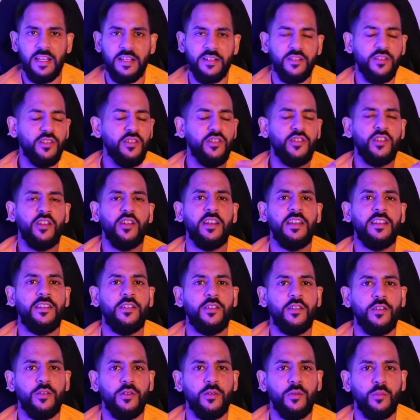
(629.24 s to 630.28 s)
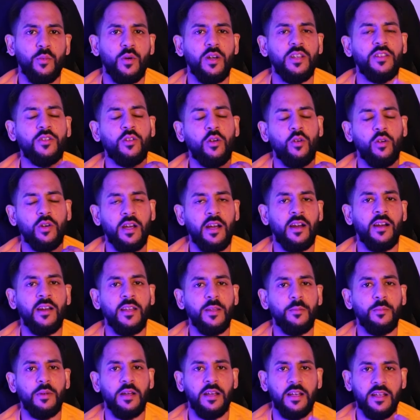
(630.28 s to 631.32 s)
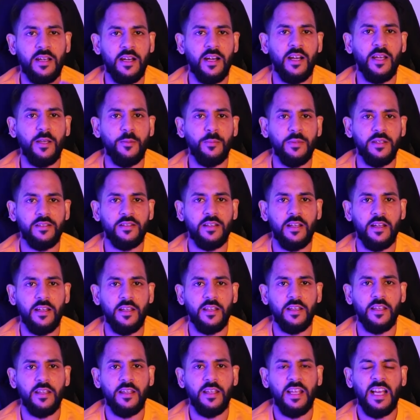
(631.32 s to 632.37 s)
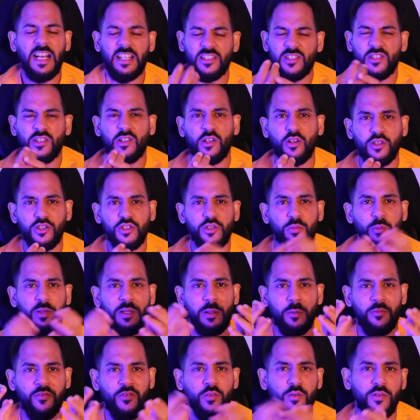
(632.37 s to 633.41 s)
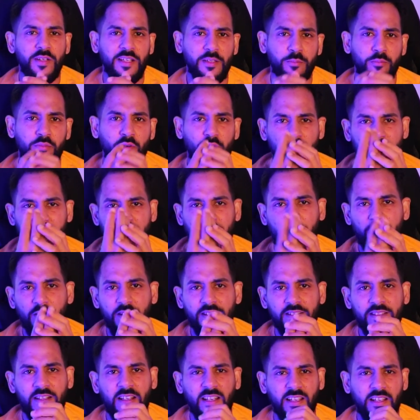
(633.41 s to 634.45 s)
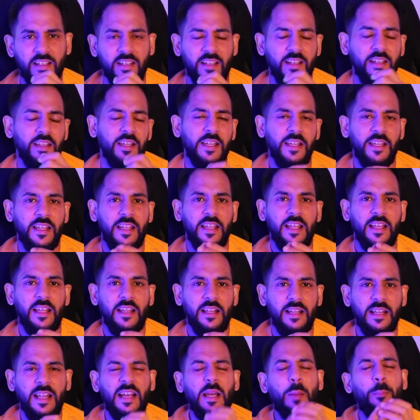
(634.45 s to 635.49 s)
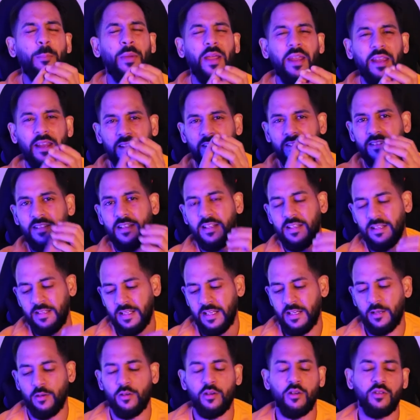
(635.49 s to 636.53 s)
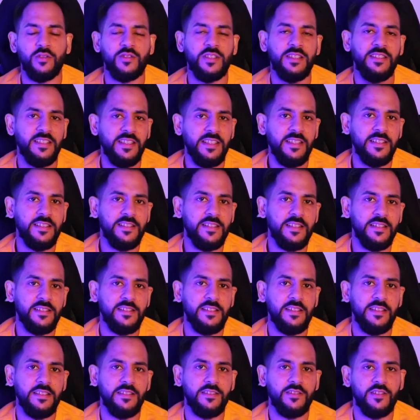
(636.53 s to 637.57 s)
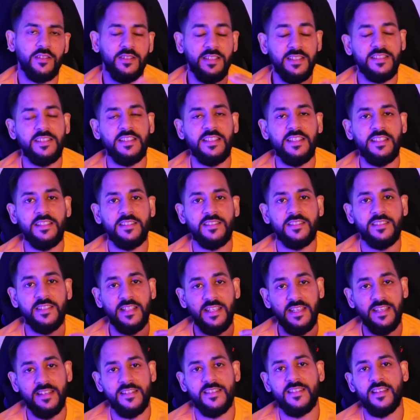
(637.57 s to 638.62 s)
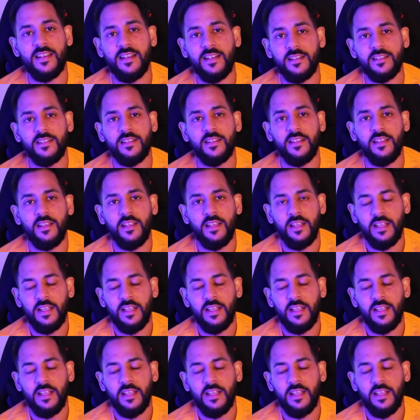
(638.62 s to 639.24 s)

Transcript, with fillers: doesn't turn into what is called chyme and chyme is like a slush when the food gets broken down, it's like a like a paste and then it goes into your intestine. So these seeds stay intact.